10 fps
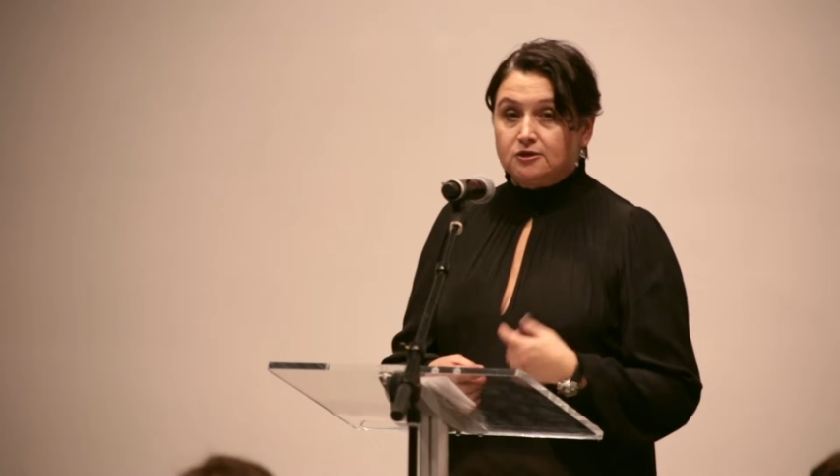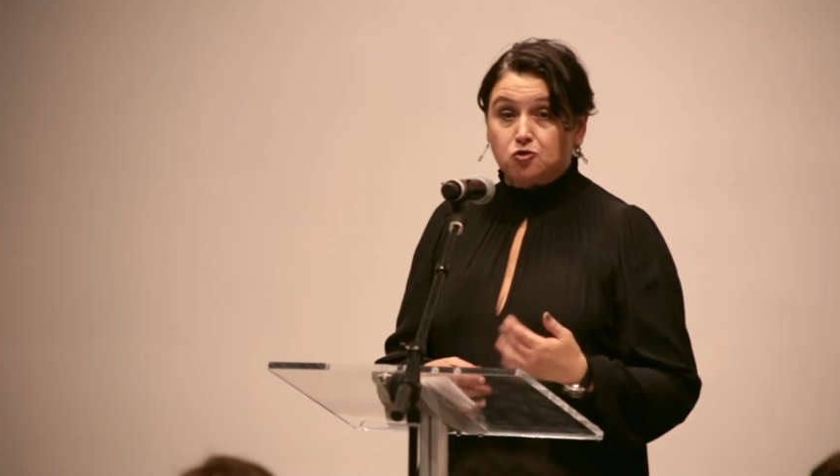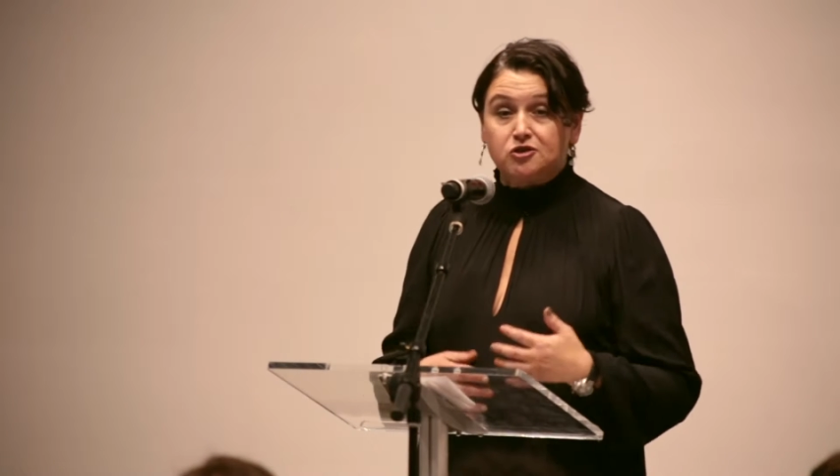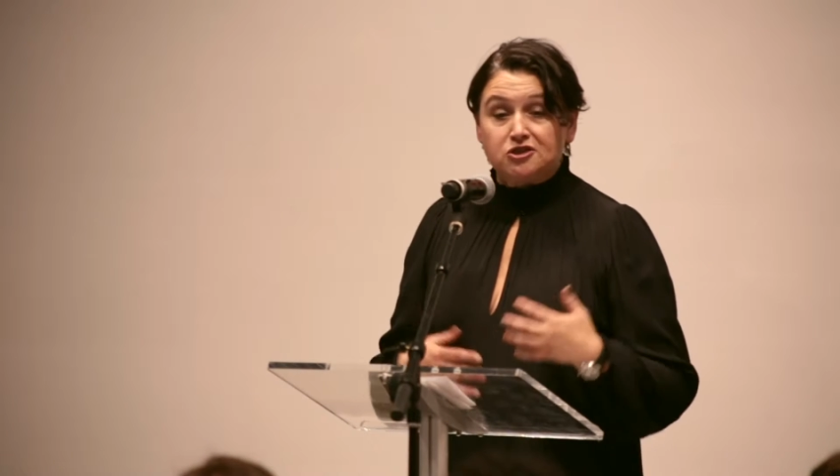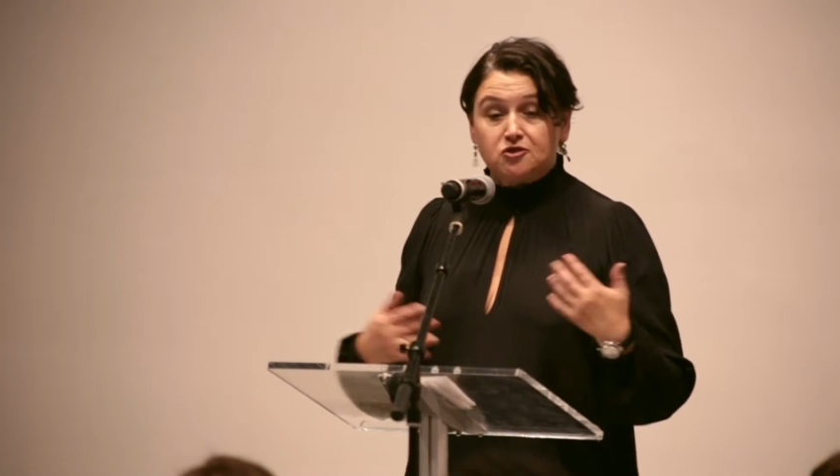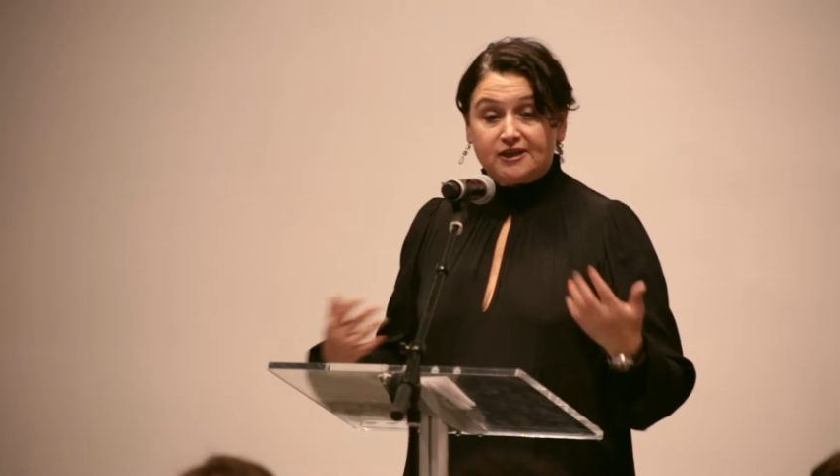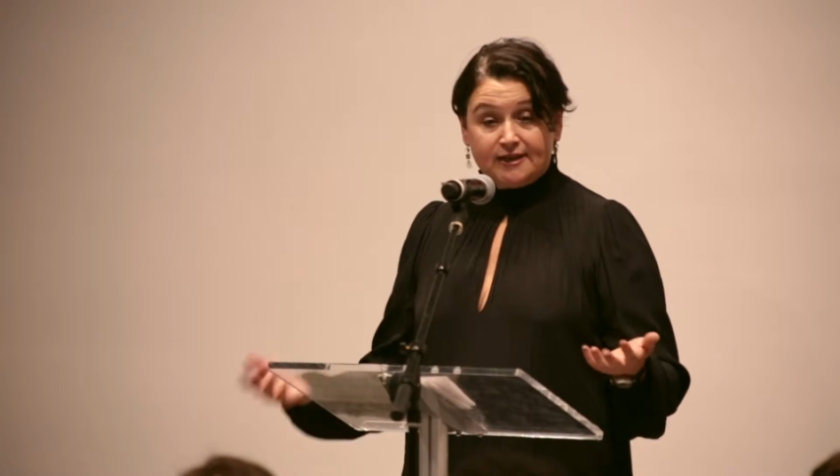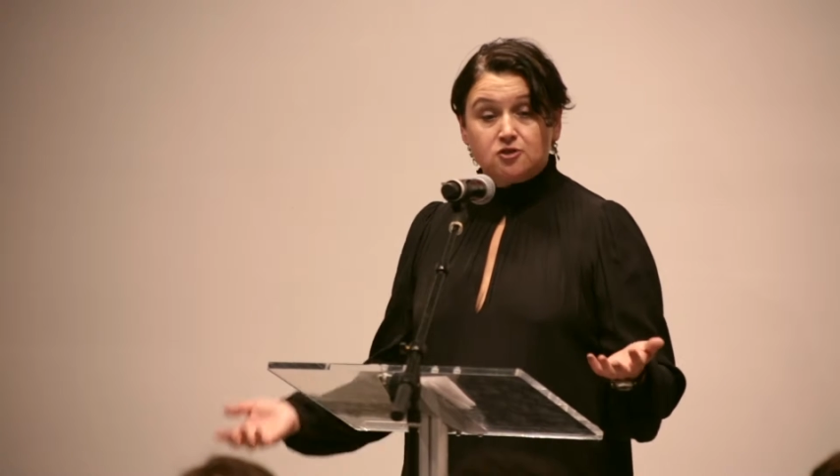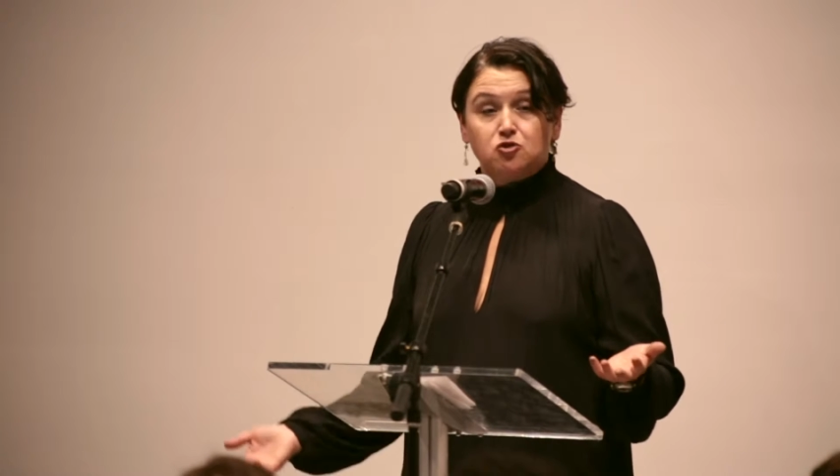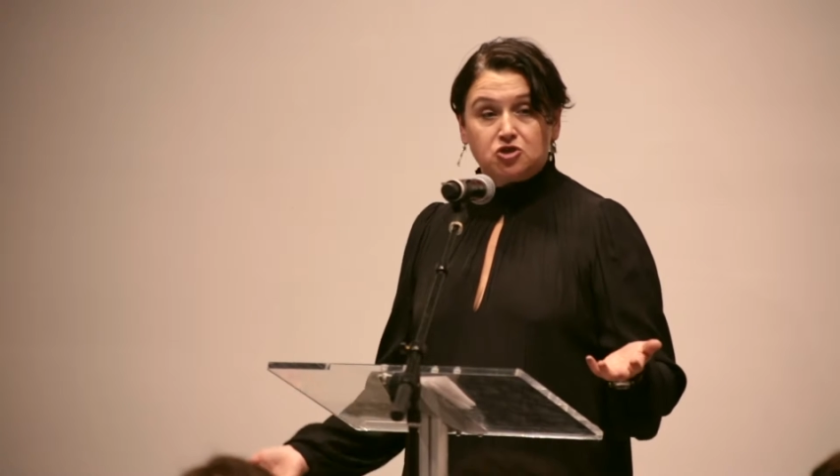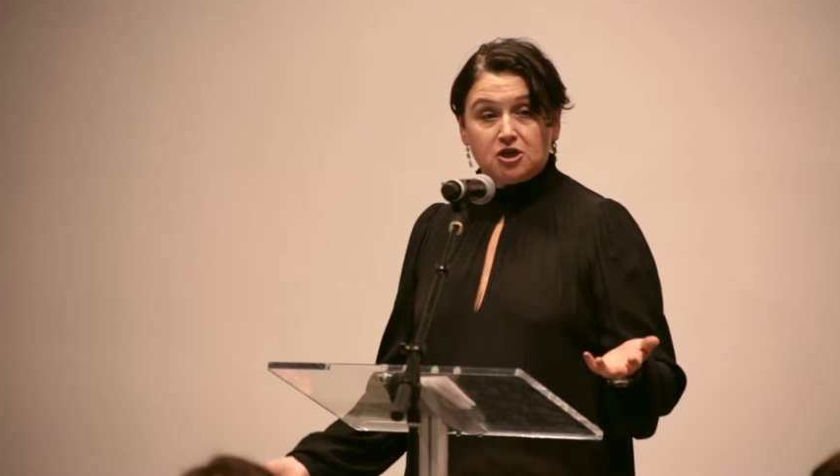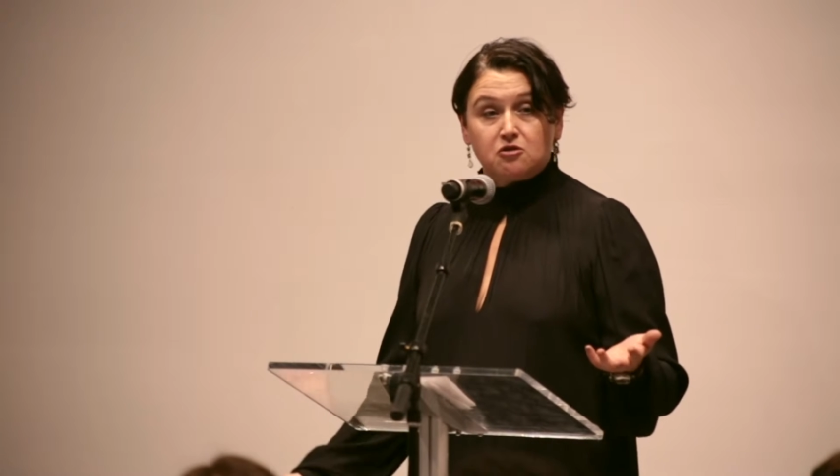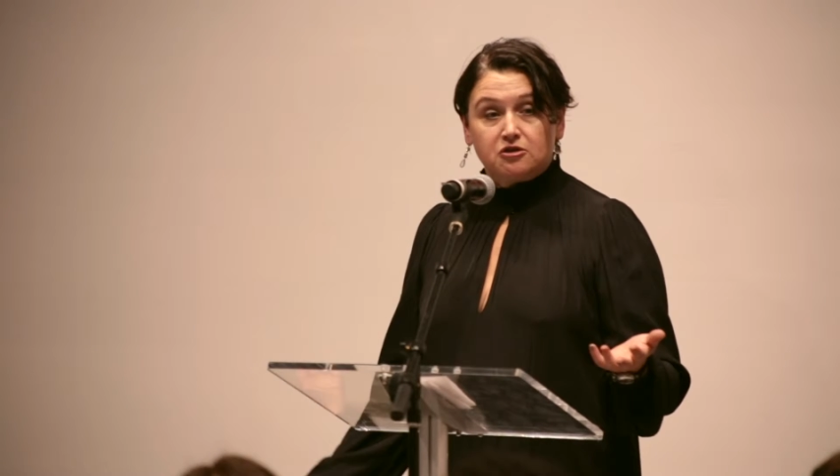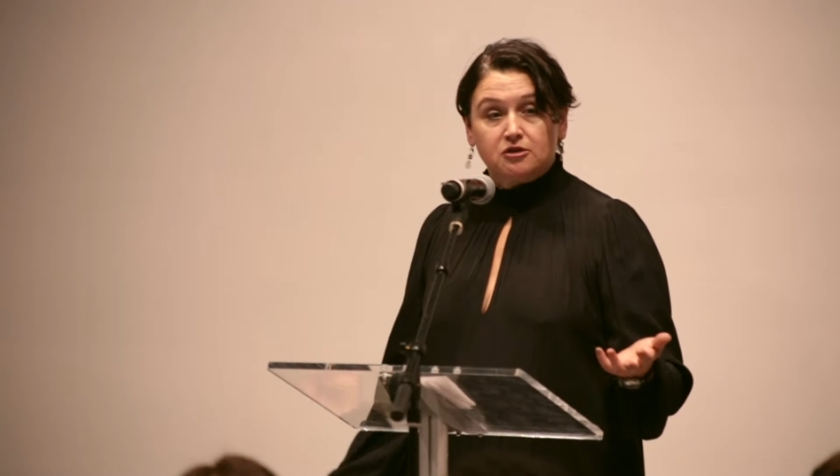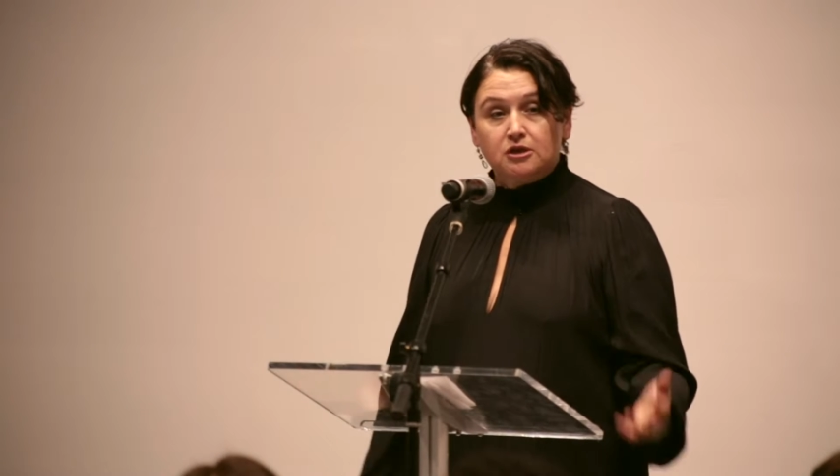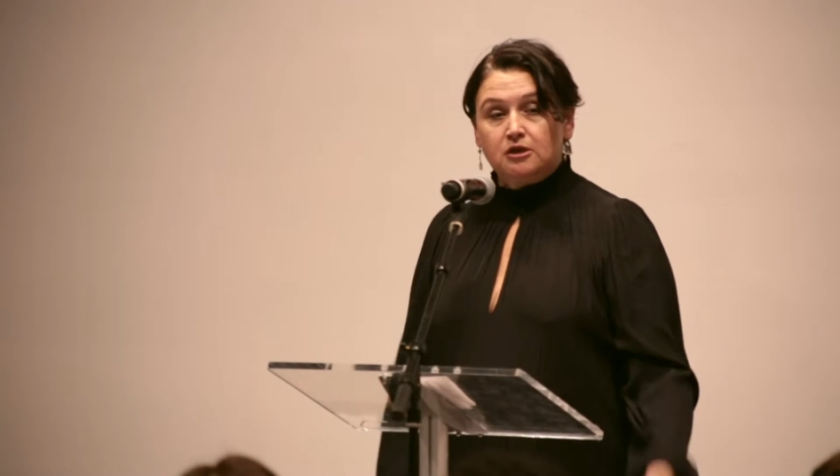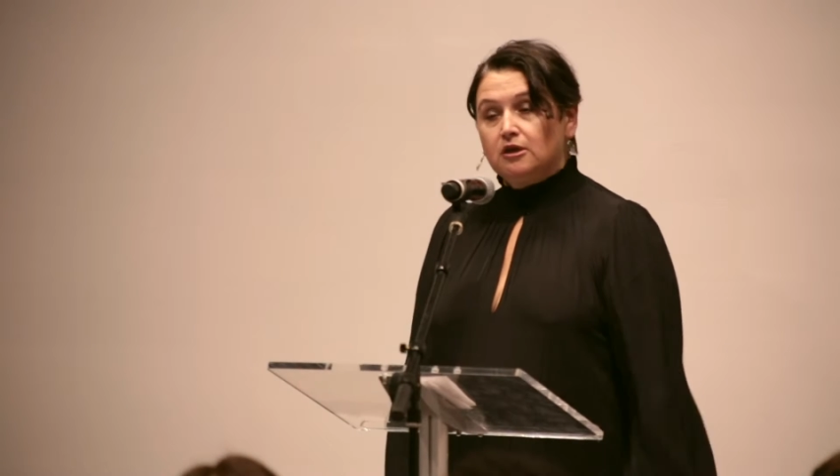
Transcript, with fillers: stories to connect to each other.